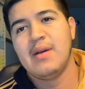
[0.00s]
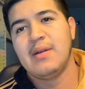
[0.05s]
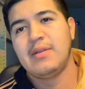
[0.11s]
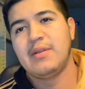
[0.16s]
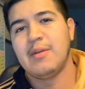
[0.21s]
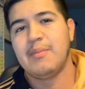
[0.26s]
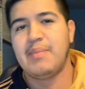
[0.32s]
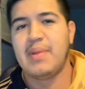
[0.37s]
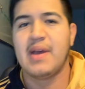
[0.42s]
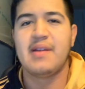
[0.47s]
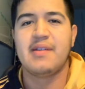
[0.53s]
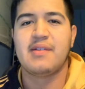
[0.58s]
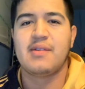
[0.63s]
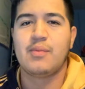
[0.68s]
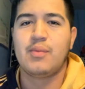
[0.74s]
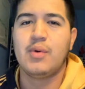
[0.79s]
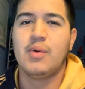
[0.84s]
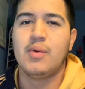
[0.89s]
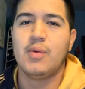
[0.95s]
the
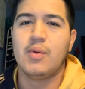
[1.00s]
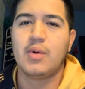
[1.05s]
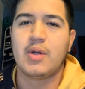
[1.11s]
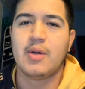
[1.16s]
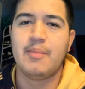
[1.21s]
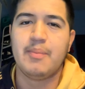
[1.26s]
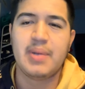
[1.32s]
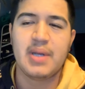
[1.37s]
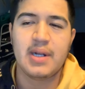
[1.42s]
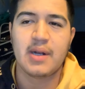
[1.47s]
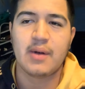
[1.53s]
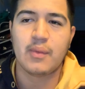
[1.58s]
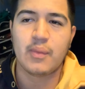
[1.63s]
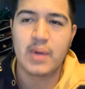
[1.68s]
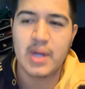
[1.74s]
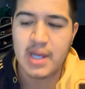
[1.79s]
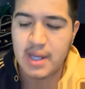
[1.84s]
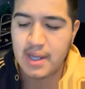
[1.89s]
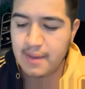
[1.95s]
best will compete and
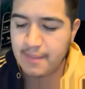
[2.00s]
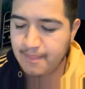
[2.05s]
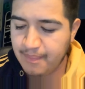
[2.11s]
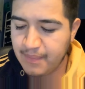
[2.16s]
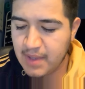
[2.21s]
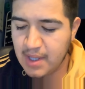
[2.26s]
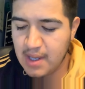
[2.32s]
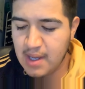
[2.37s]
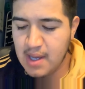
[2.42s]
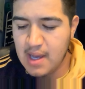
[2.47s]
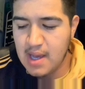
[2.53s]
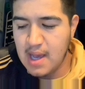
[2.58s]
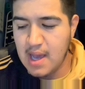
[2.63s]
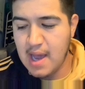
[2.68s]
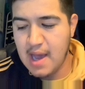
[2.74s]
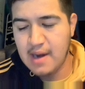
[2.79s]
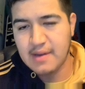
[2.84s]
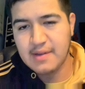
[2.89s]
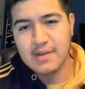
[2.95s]
win,
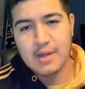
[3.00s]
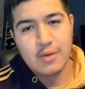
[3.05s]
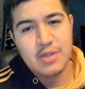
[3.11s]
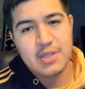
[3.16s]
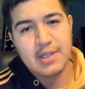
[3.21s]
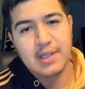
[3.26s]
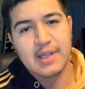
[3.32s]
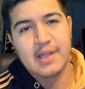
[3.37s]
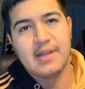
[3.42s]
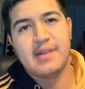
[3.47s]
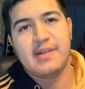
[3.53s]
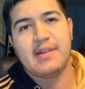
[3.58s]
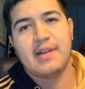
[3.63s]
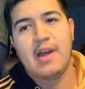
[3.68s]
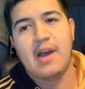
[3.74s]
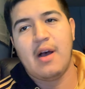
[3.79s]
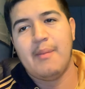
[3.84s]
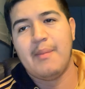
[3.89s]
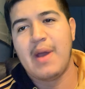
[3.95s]
and a socialist,
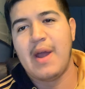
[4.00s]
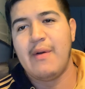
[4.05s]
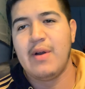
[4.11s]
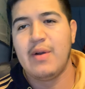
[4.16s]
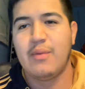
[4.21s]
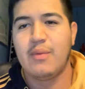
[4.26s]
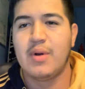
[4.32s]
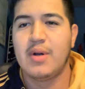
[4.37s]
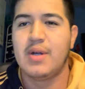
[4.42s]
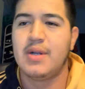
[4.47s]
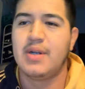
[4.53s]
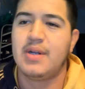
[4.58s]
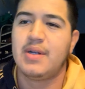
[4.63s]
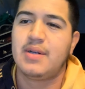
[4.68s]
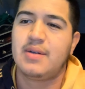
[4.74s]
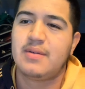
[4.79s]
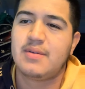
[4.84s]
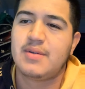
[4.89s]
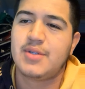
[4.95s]
um,
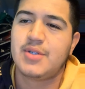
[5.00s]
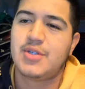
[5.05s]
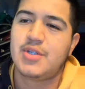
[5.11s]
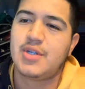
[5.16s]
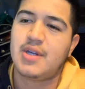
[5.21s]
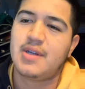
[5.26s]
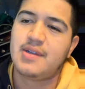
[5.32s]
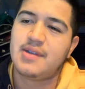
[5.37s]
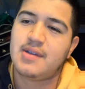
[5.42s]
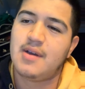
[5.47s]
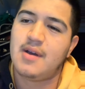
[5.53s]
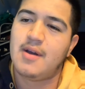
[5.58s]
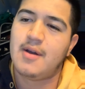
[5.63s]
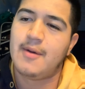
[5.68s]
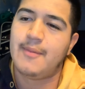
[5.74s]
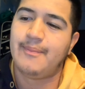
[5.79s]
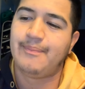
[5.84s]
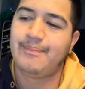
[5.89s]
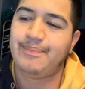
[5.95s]
everyone just
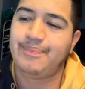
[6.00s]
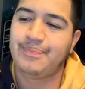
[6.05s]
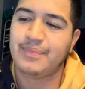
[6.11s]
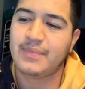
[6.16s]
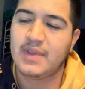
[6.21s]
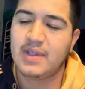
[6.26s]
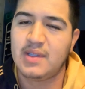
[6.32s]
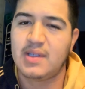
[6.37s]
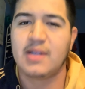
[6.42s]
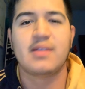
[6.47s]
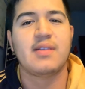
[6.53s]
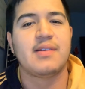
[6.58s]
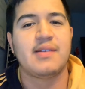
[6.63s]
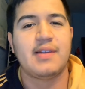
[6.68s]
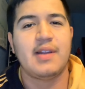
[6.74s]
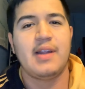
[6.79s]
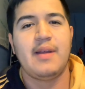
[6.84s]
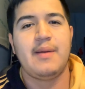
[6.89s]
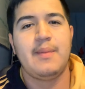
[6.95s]
um, gets the
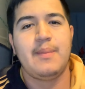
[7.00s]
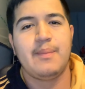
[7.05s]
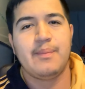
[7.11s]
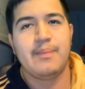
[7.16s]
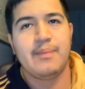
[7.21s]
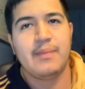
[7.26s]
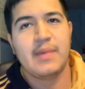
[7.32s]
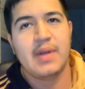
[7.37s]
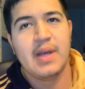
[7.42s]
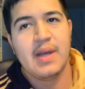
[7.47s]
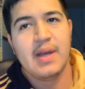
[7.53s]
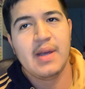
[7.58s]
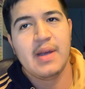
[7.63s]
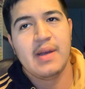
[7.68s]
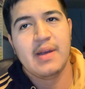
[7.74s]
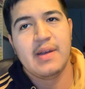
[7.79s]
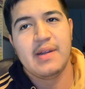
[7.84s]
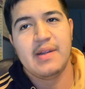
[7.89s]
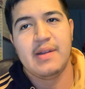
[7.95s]
same
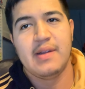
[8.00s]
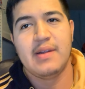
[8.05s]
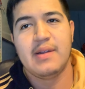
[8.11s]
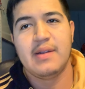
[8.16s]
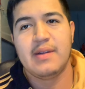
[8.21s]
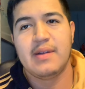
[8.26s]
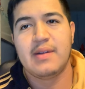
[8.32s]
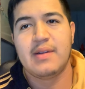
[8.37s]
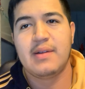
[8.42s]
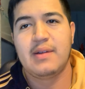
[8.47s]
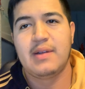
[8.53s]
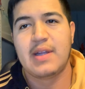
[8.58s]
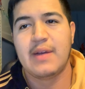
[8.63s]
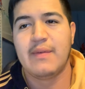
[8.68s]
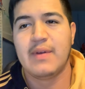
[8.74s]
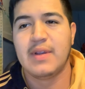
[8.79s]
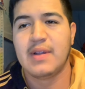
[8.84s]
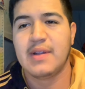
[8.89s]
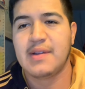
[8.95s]
is
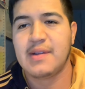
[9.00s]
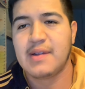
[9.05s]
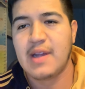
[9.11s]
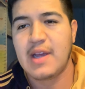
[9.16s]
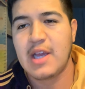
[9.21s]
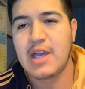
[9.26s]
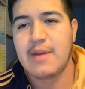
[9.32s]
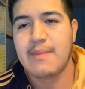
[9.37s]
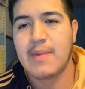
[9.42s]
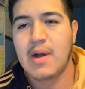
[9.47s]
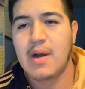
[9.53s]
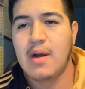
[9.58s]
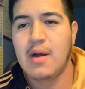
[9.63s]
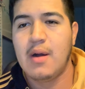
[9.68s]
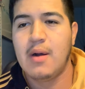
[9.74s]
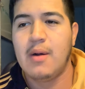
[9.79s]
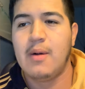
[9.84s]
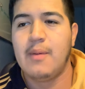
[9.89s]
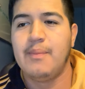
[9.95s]
given the same
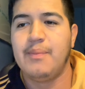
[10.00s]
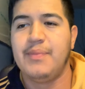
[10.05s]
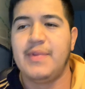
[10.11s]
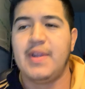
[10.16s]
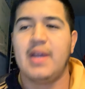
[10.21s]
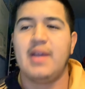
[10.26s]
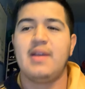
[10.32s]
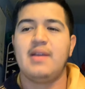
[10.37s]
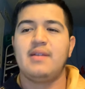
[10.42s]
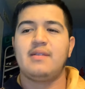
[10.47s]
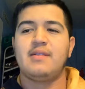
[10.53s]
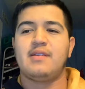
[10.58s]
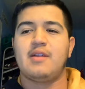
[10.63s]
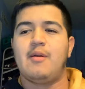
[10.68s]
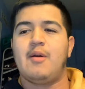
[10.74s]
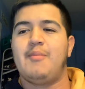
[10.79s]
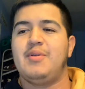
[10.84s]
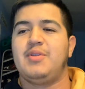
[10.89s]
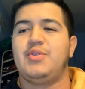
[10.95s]
um, thing,
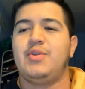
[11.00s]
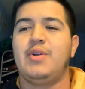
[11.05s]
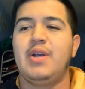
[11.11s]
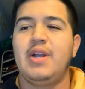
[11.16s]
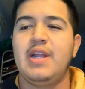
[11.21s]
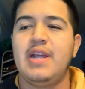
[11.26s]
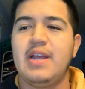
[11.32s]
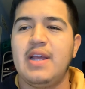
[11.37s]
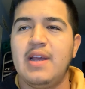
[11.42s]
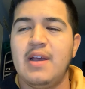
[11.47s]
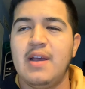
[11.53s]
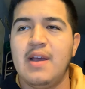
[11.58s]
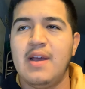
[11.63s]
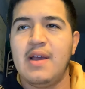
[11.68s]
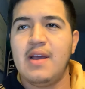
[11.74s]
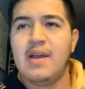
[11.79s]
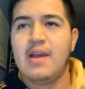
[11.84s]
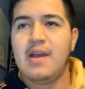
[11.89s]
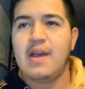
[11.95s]
same opportunity,
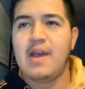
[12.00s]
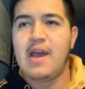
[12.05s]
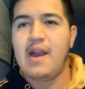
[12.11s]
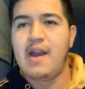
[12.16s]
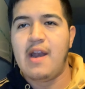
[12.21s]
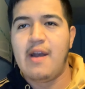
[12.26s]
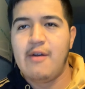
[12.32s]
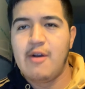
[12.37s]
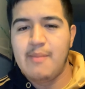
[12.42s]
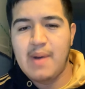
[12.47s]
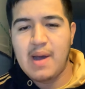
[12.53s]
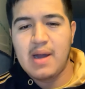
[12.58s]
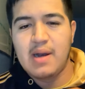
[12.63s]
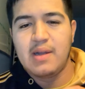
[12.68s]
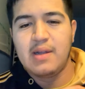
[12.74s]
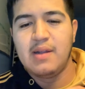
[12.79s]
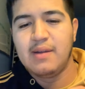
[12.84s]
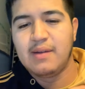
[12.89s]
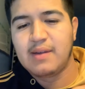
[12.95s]
and
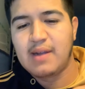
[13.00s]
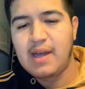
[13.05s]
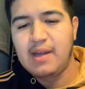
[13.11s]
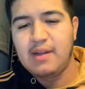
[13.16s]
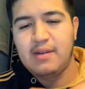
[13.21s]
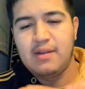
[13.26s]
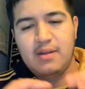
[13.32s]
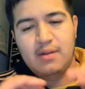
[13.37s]
everybody's like